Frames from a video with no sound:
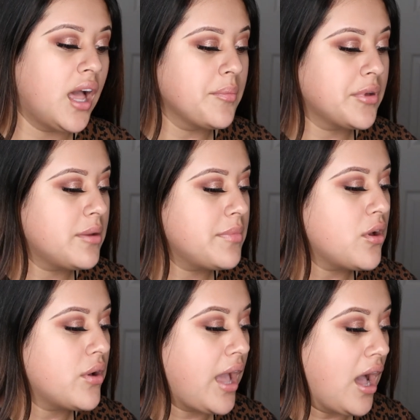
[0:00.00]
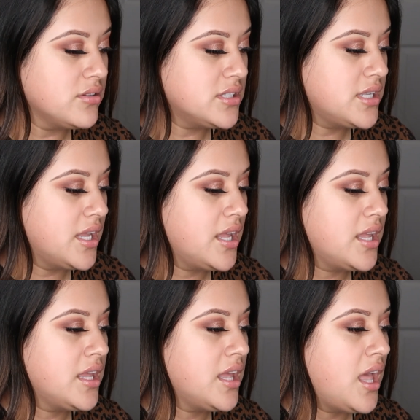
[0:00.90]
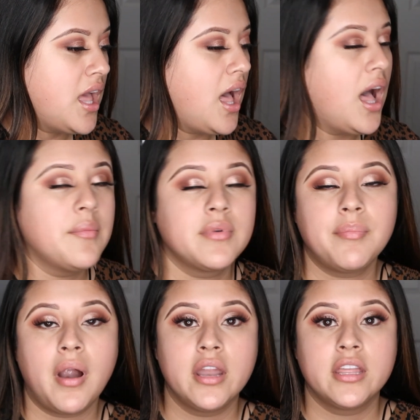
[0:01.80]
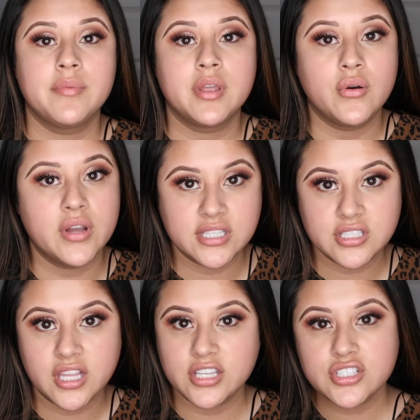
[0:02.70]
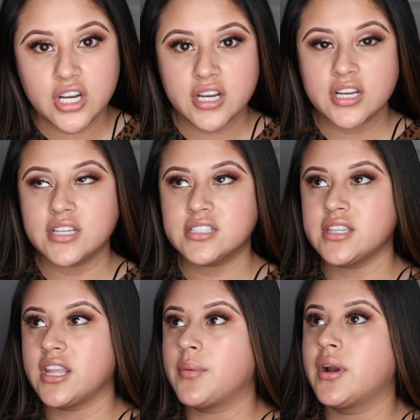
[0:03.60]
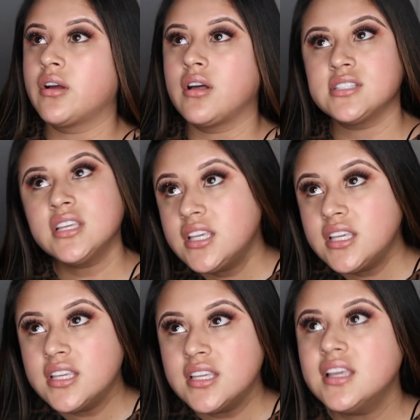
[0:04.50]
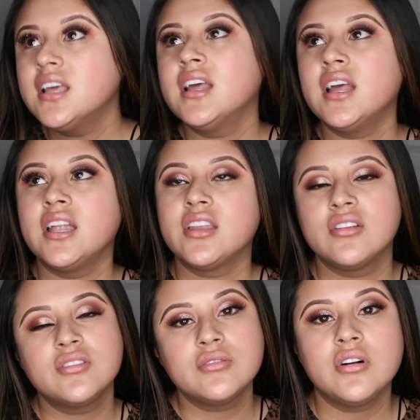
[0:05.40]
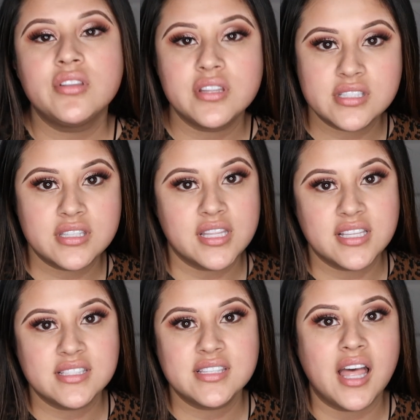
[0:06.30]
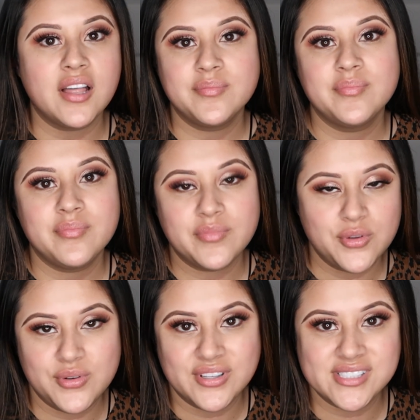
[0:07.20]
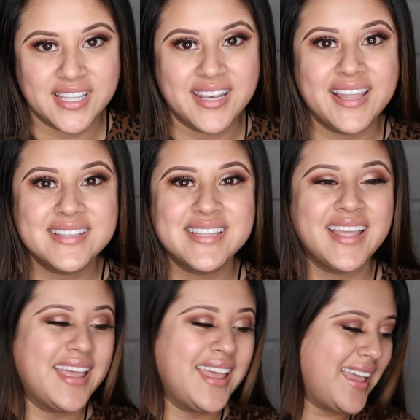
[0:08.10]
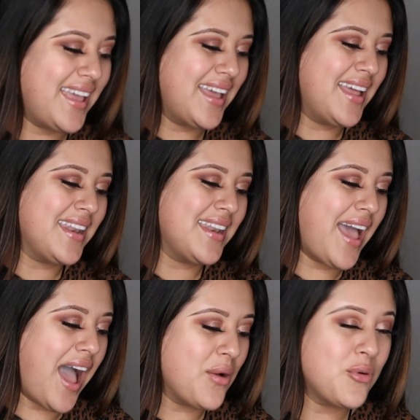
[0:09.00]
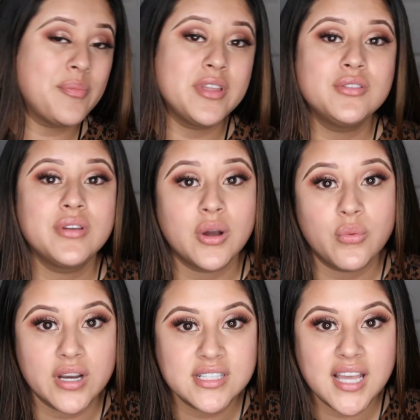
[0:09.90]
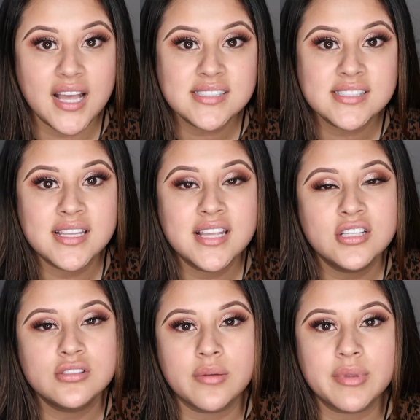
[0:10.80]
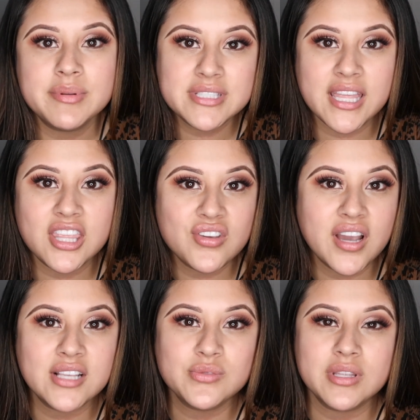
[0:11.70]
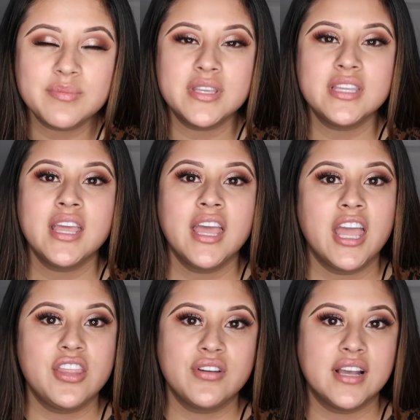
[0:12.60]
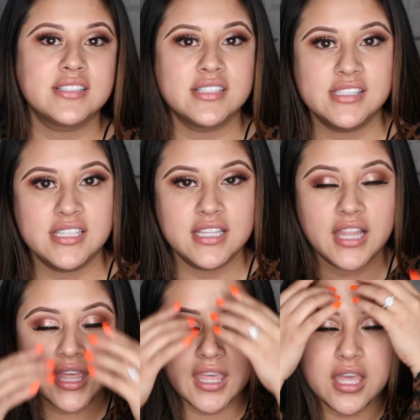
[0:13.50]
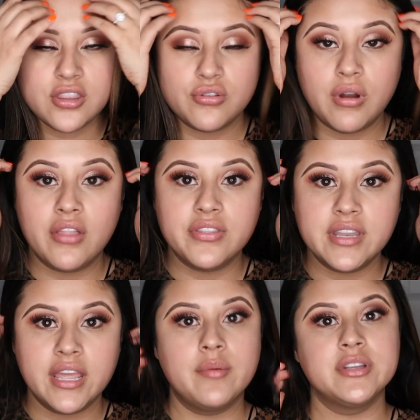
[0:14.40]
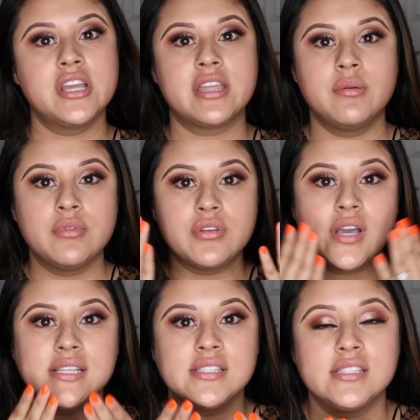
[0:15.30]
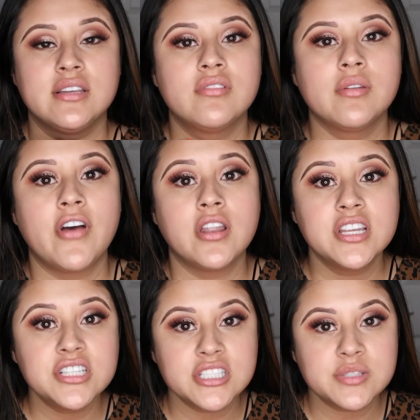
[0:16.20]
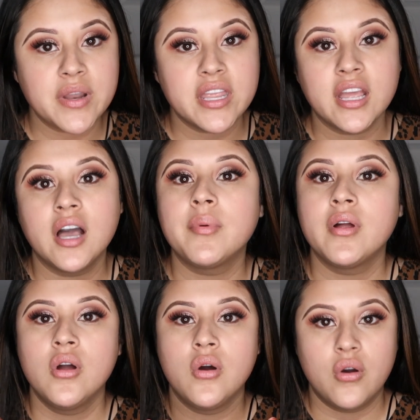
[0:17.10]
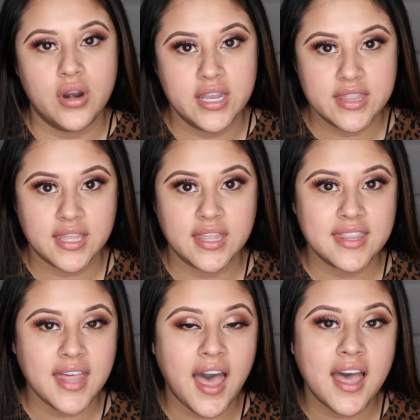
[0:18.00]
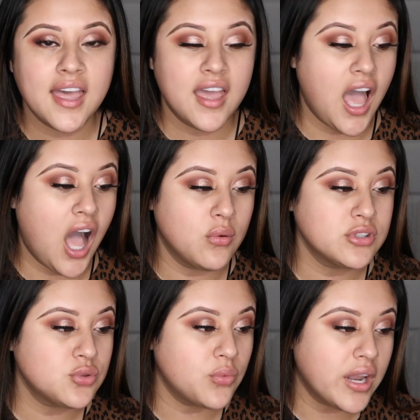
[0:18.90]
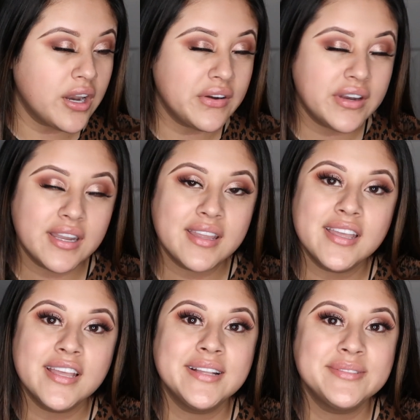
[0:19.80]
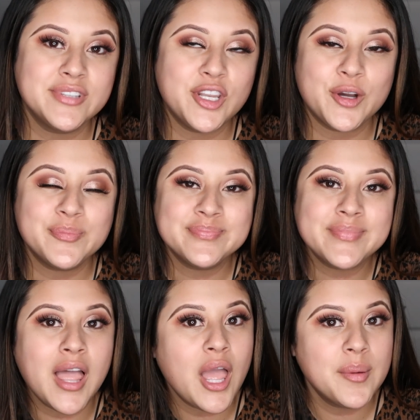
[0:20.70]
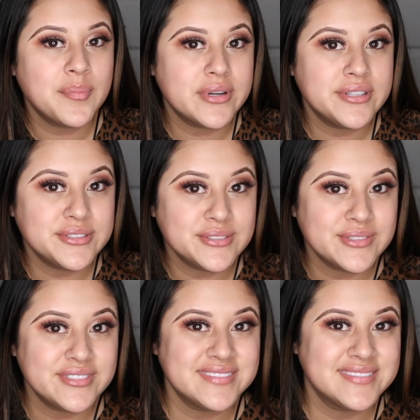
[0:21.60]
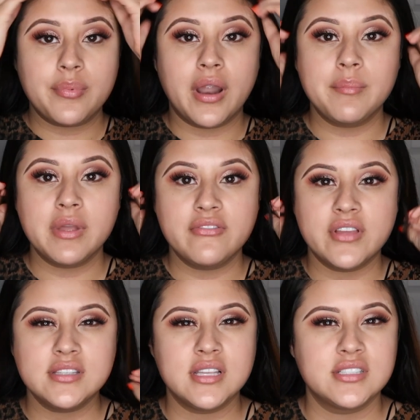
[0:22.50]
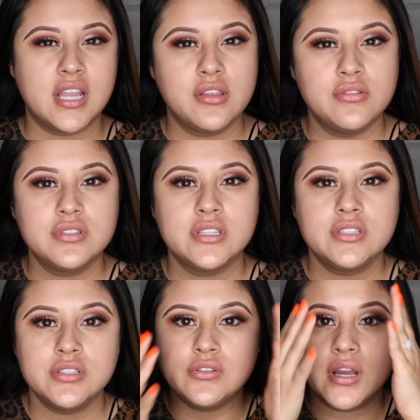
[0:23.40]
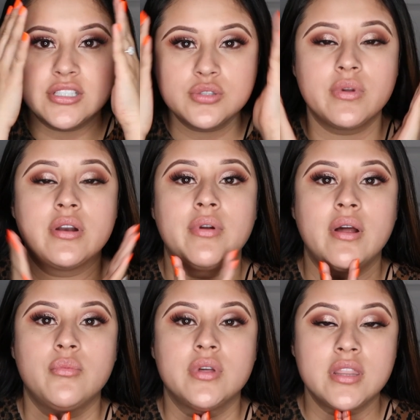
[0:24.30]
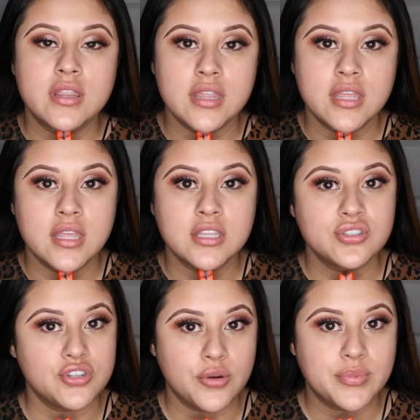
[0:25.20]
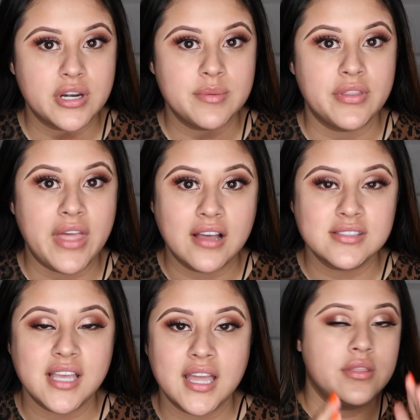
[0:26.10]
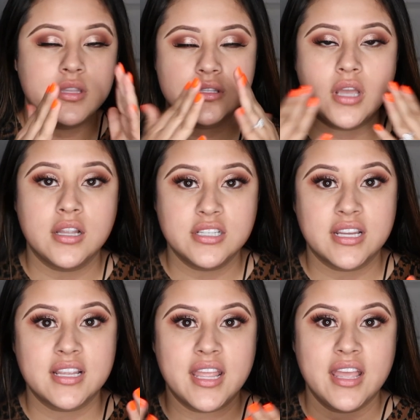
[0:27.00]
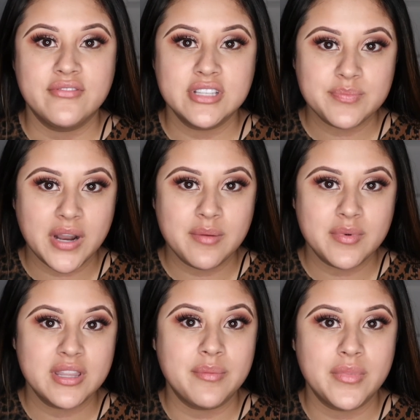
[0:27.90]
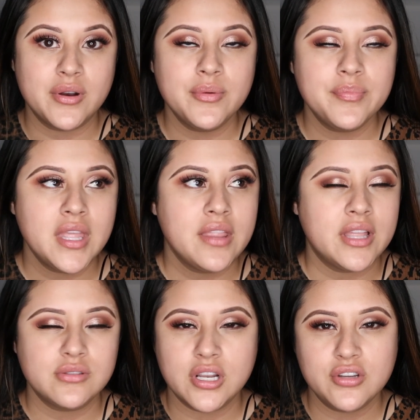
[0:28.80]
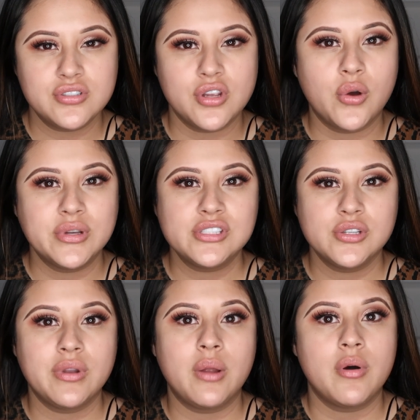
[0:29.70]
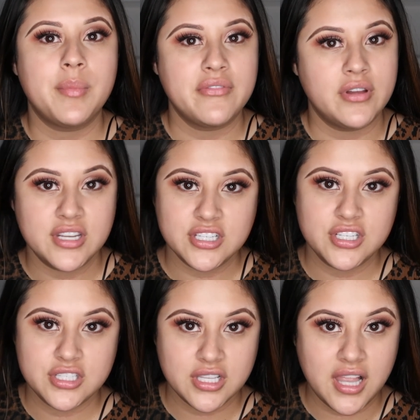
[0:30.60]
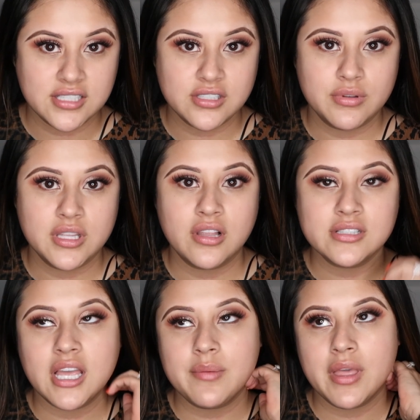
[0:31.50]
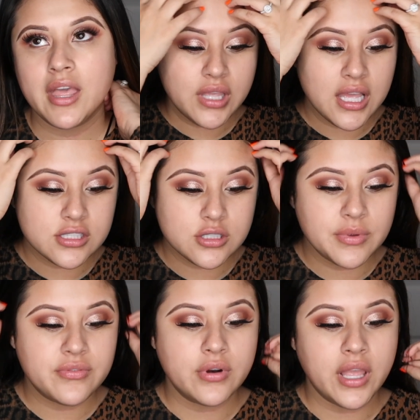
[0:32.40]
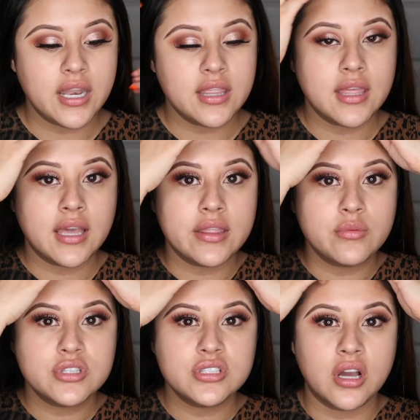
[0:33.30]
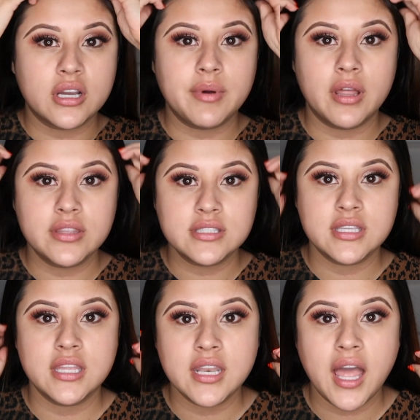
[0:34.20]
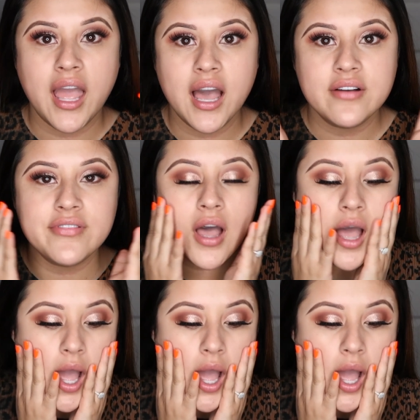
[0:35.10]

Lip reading: I'm gonna be going out today. I'm probably gonna be going to like church, and then I'm probably go out to eat and, you know, do all those things that you do on Sundays. And I will be doing a wear test, so I'm gonna be taking you guys with me, and you guys can see like throughout the day I'll be checking in with you guys to see if the foundation is breaking up or anything like that, how it's wearing, you know, per usual. prime my face as I usually do. I just went around with the strobe cream on the outside, the Tatcha canvas primer in the middle. That's what I usually always do when I want my foundation to last a really long time. Yeah, so before anything, I think we should talk about the skin I have.